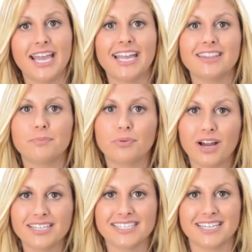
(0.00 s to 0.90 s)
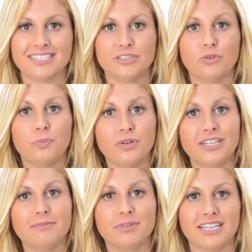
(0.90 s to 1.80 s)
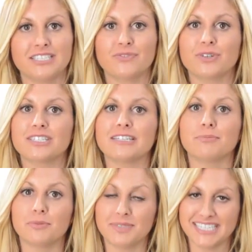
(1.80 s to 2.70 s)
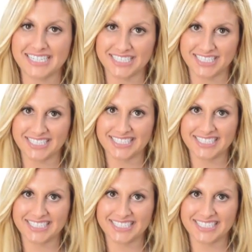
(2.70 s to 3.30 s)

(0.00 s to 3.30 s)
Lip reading: and the process you'll put in place for its implementation.